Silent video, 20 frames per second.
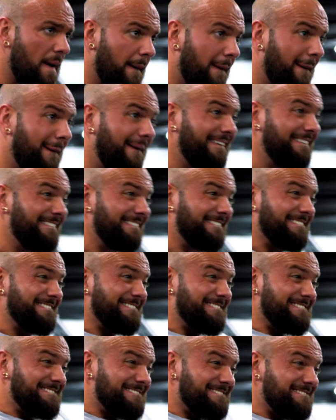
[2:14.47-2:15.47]
So a lot of
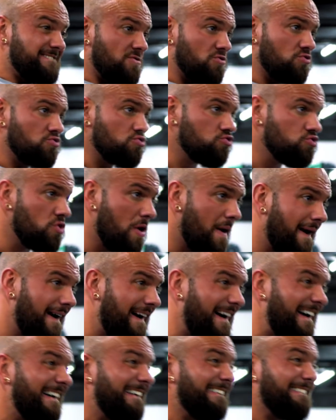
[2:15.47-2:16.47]
people will start
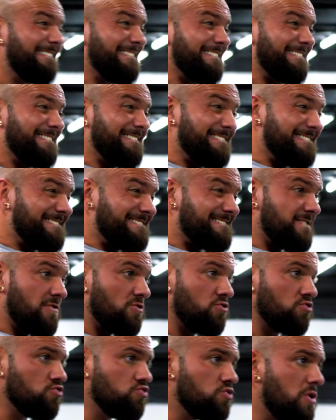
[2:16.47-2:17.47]
with just shoulder
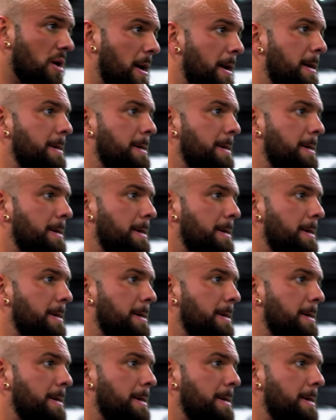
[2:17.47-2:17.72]
press,